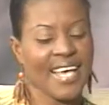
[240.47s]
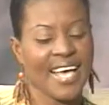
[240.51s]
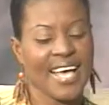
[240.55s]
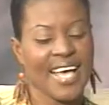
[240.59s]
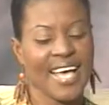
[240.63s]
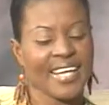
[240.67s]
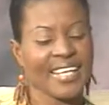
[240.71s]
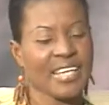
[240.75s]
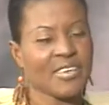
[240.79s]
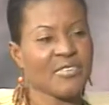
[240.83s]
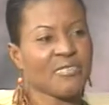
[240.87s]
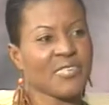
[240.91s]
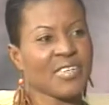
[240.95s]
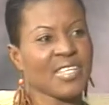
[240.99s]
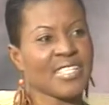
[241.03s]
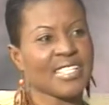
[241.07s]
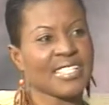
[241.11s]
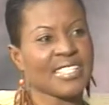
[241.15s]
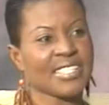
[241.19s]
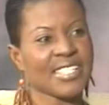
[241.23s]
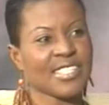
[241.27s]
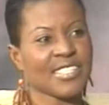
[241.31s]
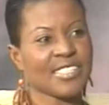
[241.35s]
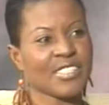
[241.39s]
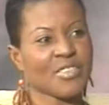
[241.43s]
and I feel a
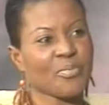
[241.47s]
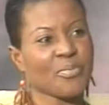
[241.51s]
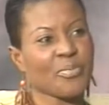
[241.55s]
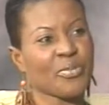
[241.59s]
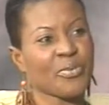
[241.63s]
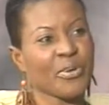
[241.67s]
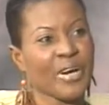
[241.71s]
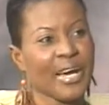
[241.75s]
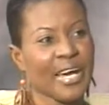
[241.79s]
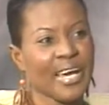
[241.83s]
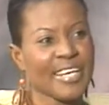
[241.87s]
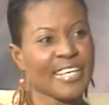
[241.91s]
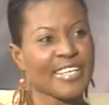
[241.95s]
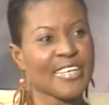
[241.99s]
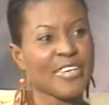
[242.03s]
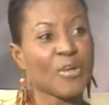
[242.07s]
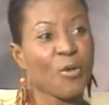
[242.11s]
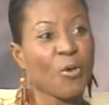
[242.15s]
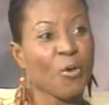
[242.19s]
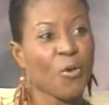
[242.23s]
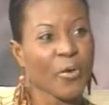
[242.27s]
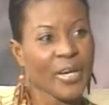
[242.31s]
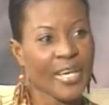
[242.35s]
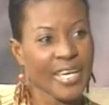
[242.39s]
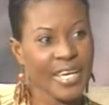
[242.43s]
sense of pride
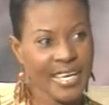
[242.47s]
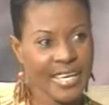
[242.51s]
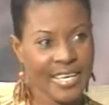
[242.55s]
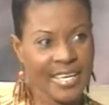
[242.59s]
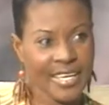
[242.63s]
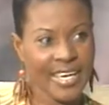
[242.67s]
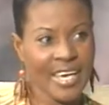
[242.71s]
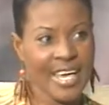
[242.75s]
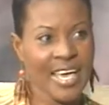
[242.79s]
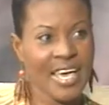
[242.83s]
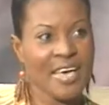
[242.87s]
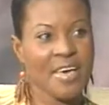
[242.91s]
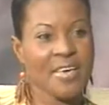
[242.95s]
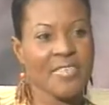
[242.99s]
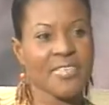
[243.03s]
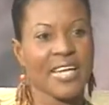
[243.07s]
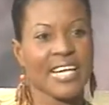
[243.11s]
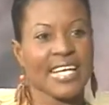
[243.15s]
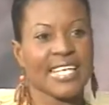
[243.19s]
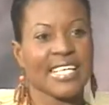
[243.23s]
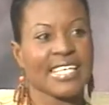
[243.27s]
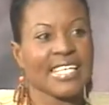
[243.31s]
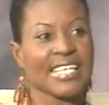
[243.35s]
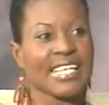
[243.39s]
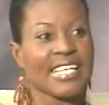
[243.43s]
knowing that I
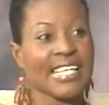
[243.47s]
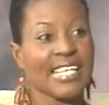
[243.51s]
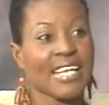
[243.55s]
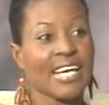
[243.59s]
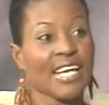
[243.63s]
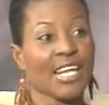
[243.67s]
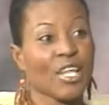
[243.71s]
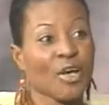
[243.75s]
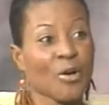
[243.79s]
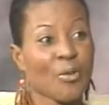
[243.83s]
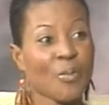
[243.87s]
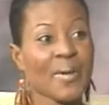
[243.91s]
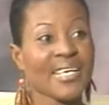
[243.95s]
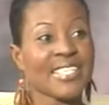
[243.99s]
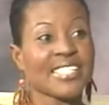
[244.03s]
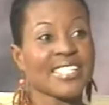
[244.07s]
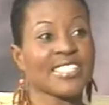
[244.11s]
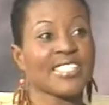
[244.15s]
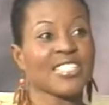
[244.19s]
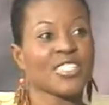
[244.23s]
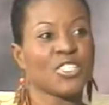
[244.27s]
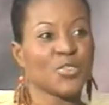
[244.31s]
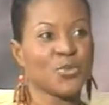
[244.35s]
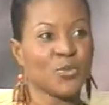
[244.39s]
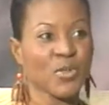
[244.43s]
didn't allow my
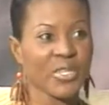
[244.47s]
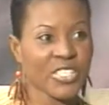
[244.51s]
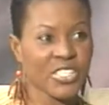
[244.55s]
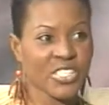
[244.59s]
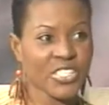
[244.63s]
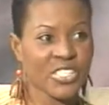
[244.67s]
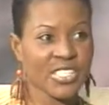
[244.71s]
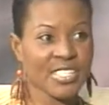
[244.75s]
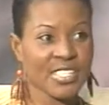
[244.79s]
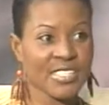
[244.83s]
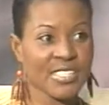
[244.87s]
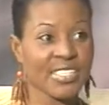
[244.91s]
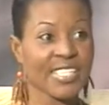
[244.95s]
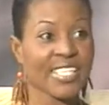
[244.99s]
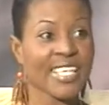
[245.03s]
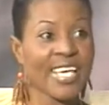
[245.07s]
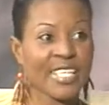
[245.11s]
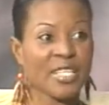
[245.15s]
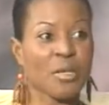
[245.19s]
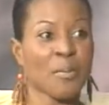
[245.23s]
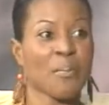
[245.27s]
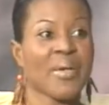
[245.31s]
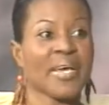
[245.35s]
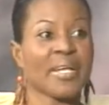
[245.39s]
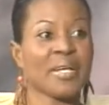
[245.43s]
situation to get
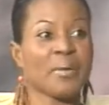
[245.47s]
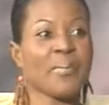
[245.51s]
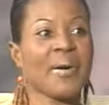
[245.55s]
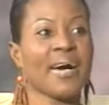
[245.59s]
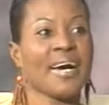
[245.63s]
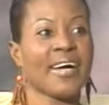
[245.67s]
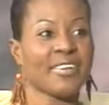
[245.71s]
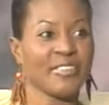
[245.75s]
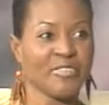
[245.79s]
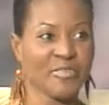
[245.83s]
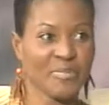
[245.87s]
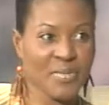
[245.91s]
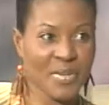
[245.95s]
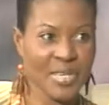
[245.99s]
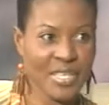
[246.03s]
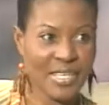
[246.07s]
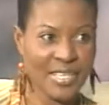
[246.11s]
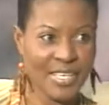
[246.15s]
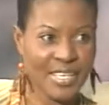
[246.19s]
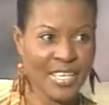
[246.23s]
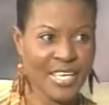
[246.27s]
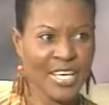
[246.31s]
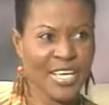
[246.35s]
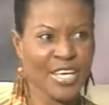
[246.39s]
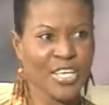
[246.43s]
the better part of me.
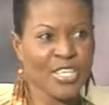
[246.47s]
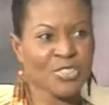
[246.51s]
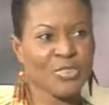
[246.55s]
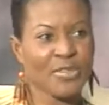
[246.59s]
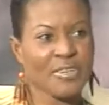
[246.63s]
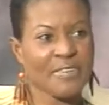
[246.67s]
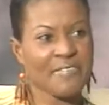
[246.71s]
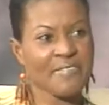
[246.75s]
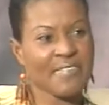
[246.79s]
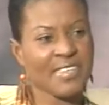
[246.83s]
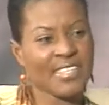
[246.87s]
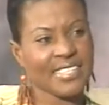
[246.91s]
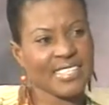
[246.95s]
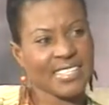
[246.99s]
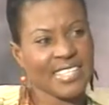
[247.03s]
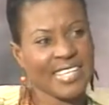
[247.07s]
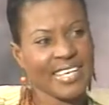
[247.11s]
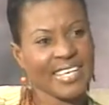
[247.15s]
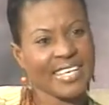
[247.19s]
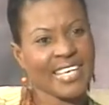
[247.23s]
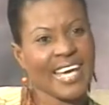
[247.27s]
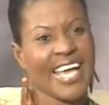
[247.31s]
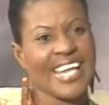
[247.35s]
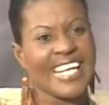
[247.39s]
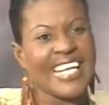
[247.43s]
So I felt
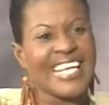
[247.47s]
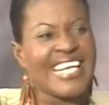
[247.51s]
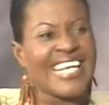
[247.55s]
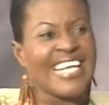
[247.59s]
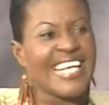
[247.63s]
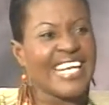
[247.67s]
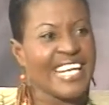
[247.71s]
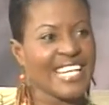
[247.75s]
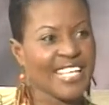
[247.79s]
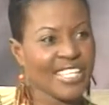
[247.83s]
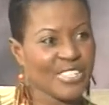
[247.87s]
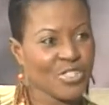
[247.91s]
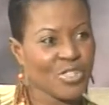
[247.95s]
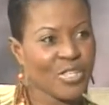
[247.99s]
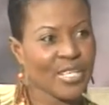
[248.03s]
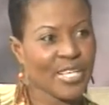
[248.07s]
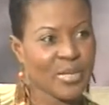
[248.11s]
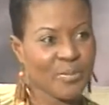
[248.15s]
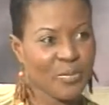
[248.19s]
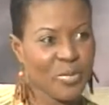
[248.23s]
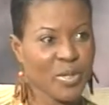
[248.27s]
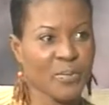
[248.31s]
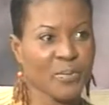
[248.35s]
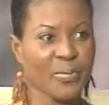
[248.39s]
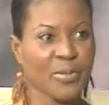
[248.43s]
like I needed to let
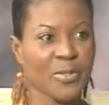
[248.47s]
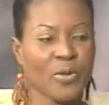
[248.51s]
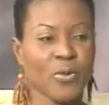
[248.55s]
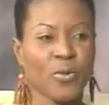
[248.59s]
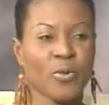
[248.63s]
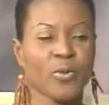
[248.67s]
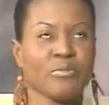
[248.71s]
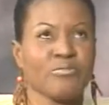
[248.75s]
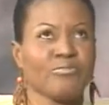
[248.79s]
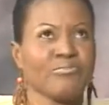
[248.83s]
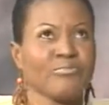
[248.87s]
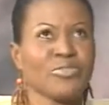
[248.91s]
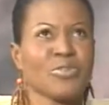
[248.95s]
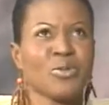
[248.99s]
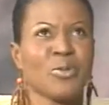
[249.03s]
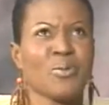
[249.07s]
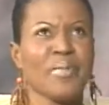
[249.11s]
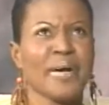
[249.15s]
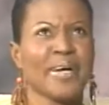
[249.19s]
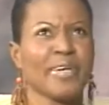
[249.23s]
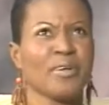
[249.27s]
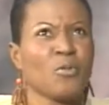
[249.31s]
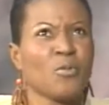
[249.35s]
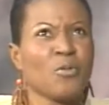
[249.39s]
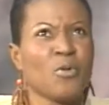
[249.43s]
people know, no
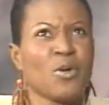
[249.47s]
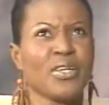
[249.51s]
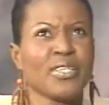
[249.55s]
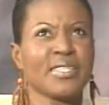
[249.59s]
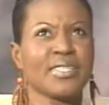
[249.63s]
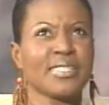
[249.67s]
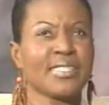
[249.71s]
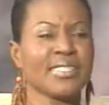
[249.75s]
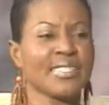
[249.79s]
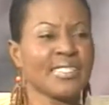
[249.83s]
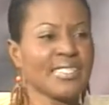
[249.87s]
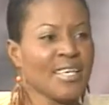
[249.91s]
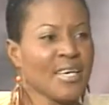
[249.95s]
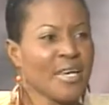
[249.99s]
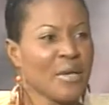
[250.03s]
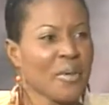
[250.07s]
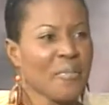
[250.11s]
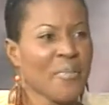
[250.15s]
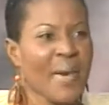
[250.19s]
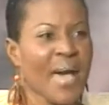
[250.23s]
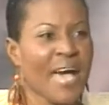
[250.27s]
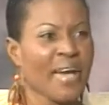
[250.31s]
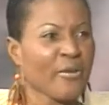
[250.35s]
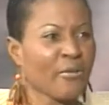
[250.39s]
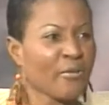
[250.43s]
matter what
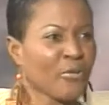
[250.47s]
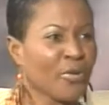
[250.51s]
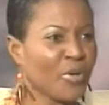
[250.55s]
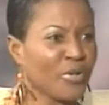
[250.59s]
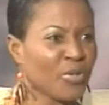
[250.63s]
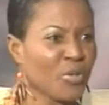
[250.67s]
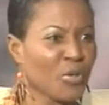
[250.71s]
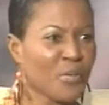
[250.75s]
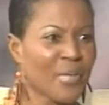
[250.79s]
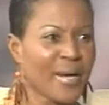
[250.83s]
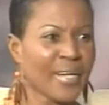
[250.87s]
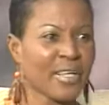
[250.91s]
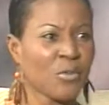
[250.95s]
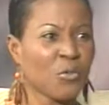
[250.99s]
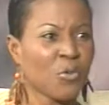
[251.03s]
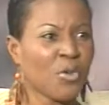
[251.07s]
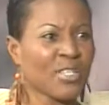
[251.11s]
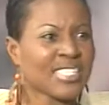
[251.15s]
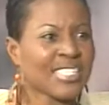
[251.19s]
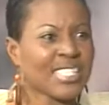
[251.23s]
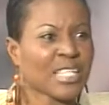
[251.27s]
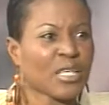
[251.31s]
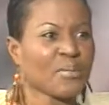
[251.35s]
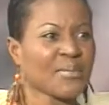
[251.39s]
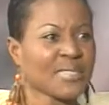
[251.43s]
background, no matter what
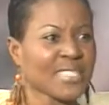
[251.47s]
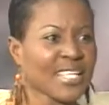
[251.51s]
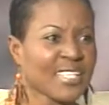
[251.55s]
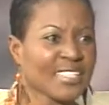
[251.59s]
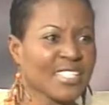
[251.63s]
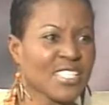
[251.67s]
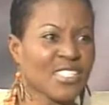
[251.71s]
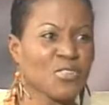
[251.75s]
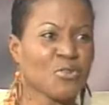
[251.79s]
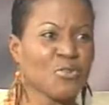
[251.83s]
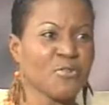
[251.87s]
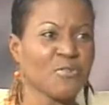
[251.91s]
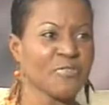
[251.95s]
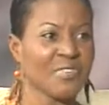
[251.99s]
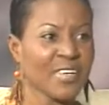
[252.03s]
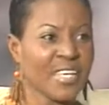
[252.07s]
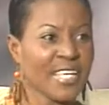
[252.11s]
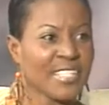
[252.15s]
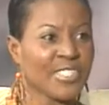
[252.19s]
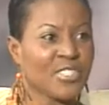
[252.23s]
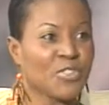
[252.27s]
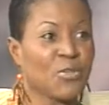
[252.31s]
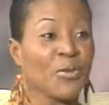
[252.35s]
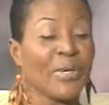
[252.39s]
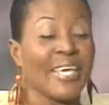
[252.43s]
circumstances you
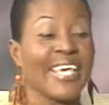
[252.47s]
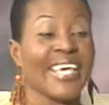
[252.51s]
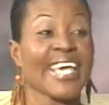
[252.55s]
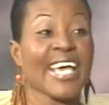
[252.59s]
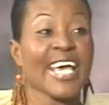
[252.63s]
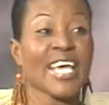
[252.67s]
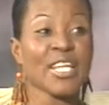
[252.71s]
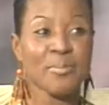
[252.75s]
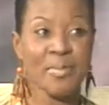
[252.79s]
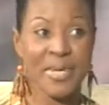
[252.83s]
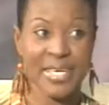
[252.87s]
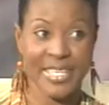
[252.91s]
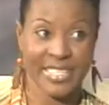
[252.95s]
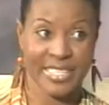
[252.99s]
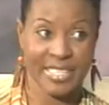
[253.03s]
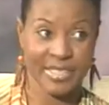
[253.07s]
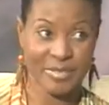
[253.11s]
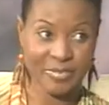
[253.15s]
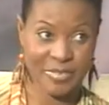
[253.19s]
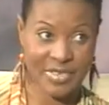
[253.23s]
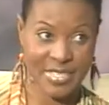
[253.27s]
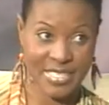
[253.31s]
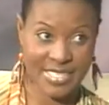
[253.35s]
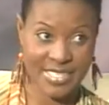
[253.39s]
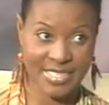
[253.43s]
face, you can make a
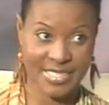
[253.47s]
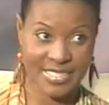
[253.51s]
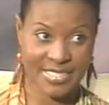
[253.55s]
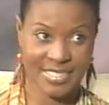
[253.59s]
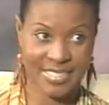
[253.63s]
difference.